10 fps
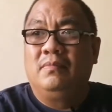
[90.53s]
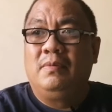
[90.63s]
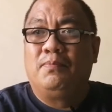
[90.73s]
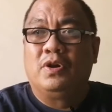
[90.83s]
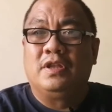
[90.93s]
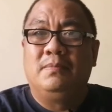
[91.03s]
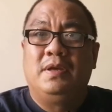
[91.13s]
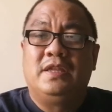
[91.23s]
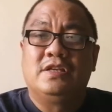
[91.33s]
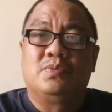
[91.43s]
important
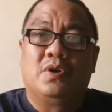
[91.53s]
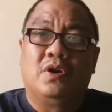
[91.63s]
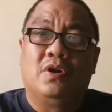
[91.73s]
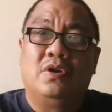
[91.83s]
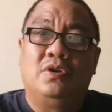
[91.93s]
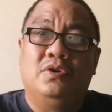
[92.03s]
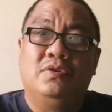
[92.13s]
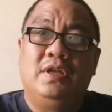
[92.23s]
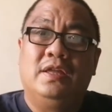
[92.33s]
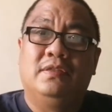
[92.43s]
meetings where
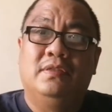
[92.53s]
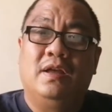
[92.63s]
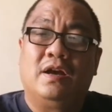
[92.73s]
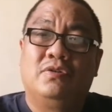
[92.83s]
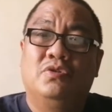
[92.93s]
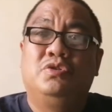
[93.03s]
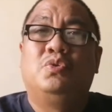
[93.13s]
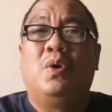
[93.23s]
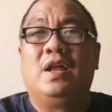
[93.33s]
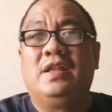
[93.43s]
you need a good
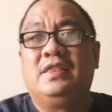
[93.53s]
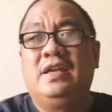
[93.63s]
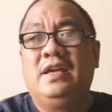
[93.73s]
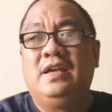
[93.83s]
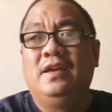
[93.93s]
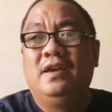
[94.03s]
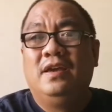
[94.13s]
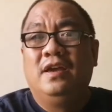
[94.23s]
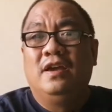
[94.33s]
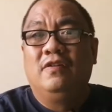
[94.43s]
quality
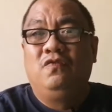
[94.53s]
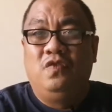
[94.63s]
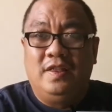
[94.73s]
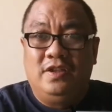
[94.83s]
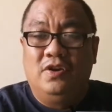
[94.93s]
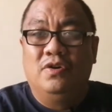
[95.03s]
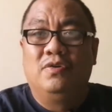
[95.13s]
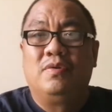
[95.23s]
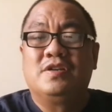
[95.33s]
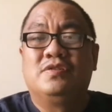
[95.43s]

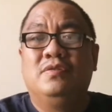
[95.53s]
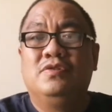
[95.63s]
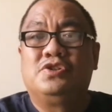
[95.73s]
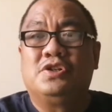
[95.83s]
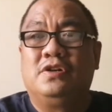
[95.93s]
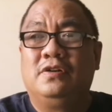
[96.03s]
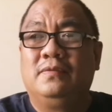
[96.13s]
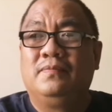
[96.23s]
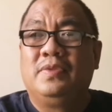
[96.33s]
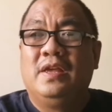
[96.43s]
video
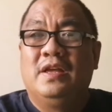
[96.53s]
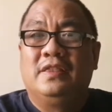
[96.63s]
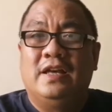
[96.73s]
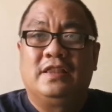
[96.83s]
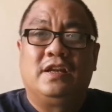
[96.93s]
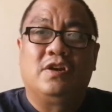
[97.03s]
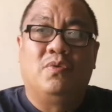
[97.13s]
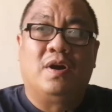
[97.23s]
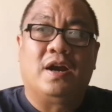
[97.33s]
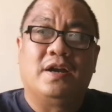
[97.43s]
resolution that
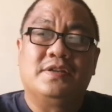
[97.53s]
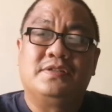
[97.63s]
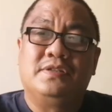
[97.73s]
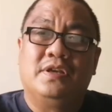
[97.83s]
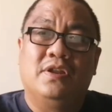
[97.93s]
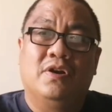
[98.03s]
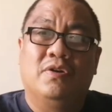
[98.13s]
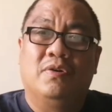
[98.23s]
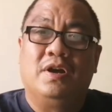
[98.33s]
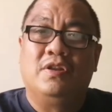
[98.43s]
requires, you
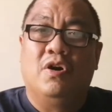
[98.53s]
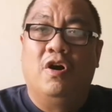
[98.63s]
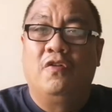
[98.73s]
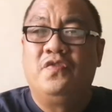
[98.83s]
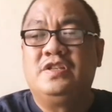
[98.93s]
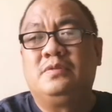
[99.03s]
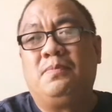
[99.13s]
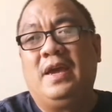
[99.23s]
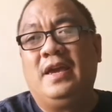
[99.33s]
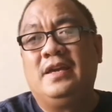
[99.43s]
know, an office
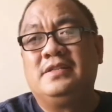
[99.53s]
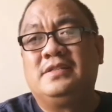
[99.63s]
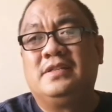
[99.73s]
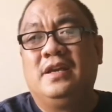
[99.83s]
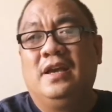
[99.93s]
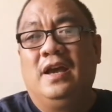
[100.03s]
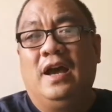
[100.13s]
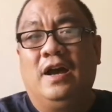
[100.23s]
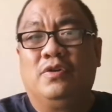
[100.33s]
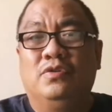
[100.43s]
space,
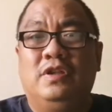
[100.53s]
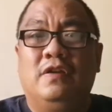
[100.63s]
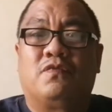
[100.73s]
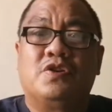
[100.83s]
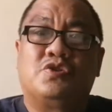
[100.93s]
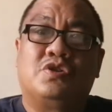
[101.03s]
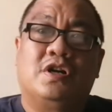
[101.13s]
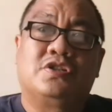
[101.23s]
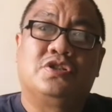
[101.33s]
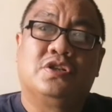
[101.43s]
a good
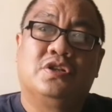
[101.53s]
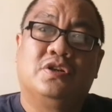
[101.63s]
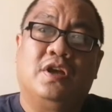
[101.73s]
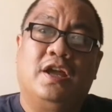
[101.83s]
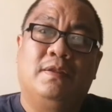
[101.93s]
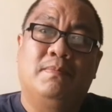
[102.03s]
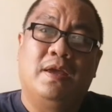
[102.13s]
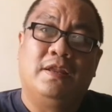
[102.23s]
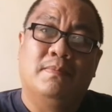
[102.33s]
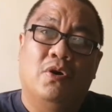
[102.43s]
infrastructure, and
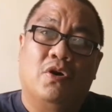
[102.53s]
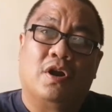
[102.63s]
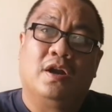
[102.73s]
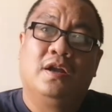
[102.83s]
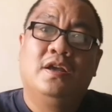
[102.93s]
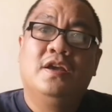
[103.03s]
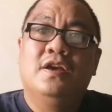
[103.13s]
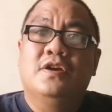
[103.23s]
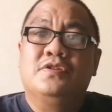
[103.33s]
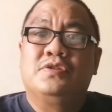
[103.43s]
many more.
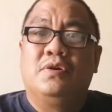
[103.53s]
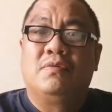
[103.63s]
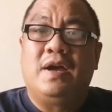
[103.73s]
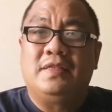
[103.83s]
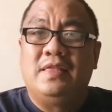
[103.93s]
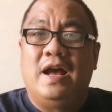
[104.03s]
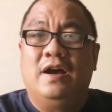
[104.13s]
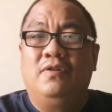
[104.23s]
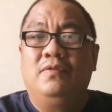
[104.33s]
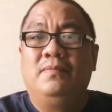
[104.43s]
So right
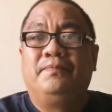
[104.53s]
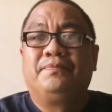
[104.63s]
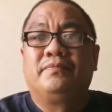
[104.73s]
now,